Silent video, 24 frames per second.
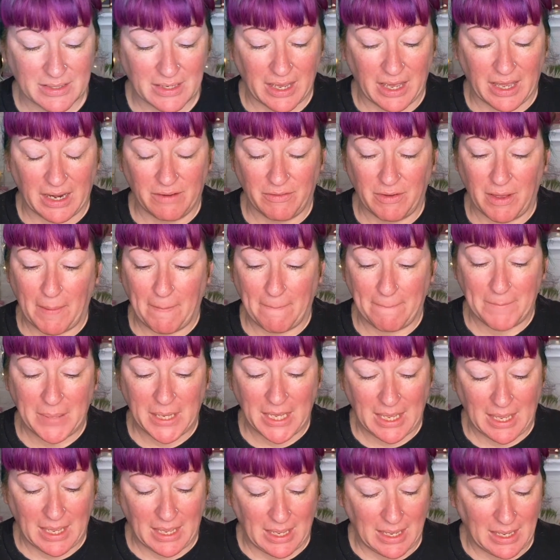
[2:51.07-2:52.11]
kind of a
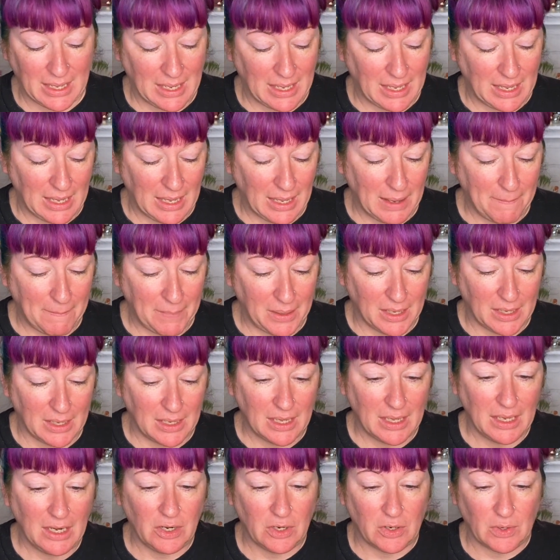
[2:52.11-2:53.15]
pinky
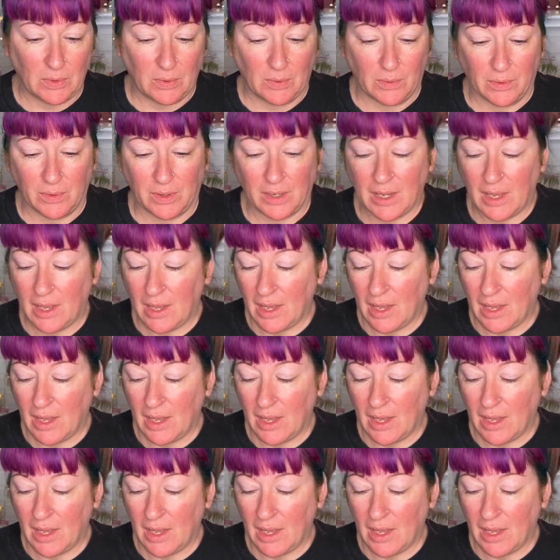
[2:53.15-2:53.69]
nude.